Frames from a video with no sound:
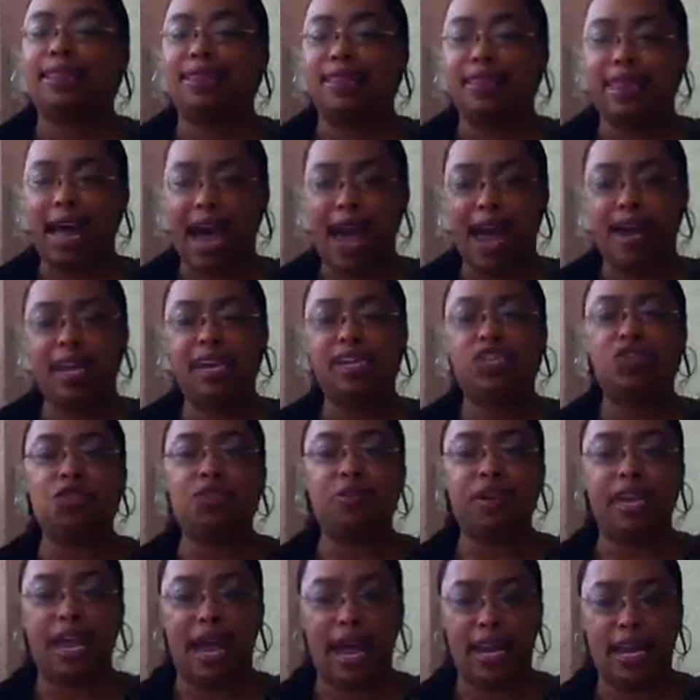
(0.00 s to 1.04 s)
That is
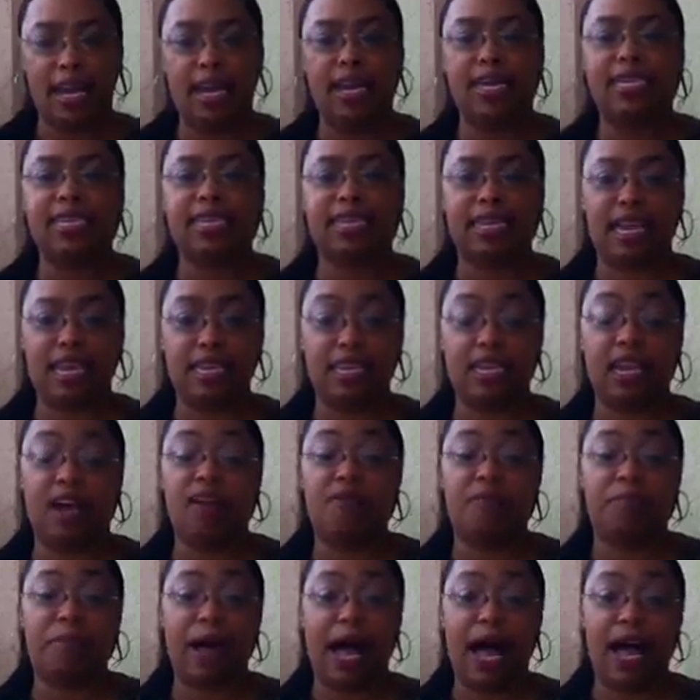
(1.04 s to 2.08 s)
creating a sense
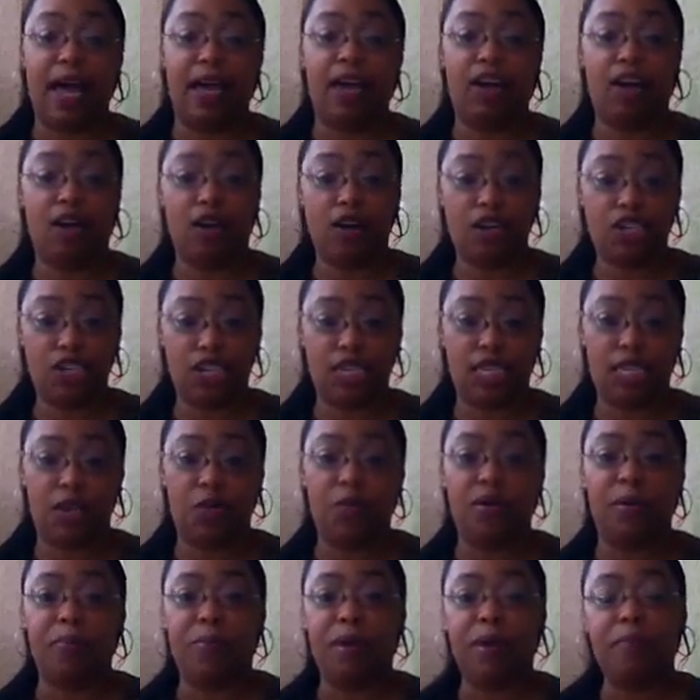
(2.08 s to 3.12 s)
of buying urgency.
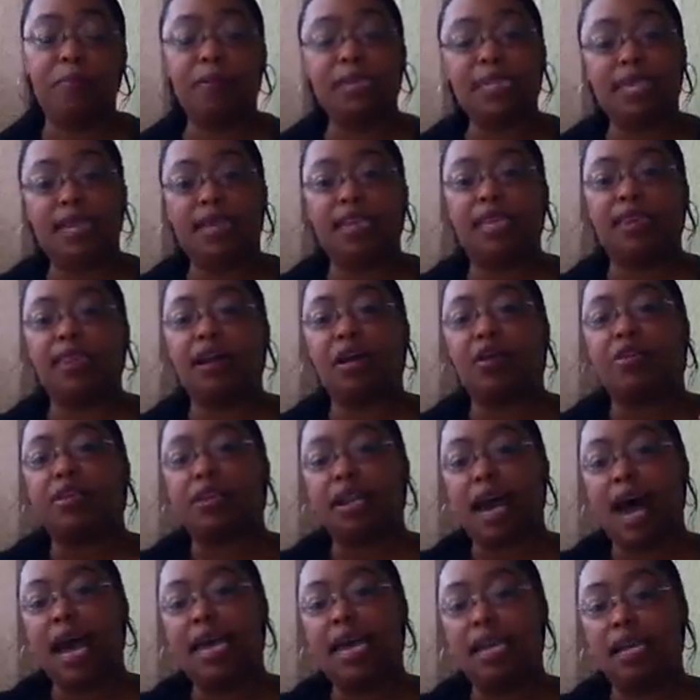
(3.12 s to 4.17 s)
When people see that there are
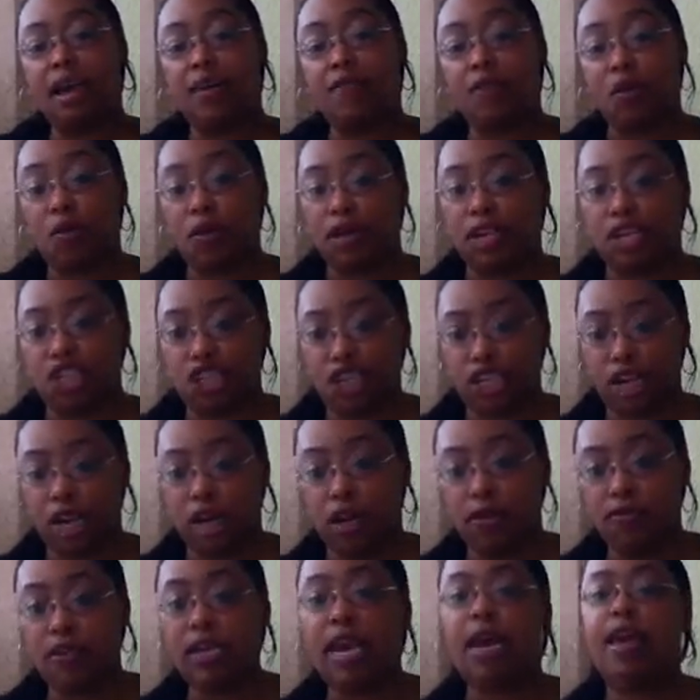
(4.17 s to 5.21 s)
not enough on the
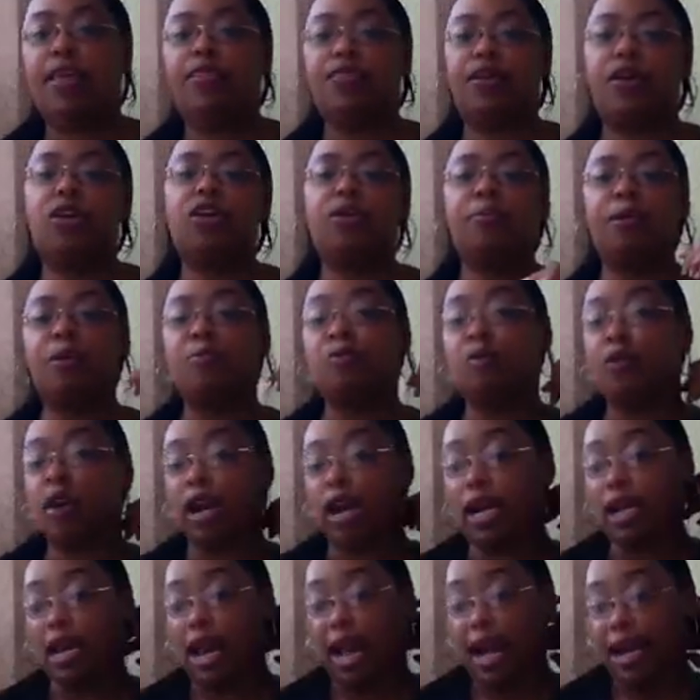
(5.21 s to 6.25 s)
shelves, they're going to be more
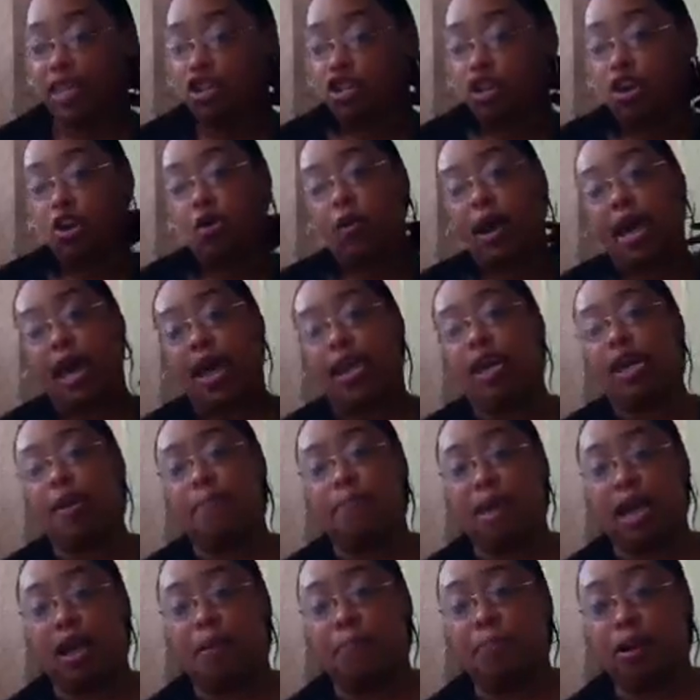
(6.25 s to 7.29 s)
inclined to go ahead
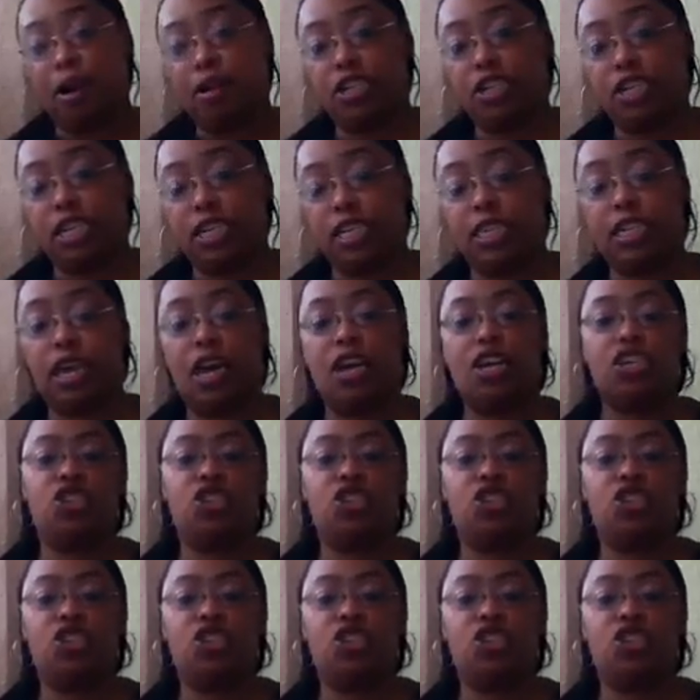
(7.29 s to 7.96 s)
and make a purchase.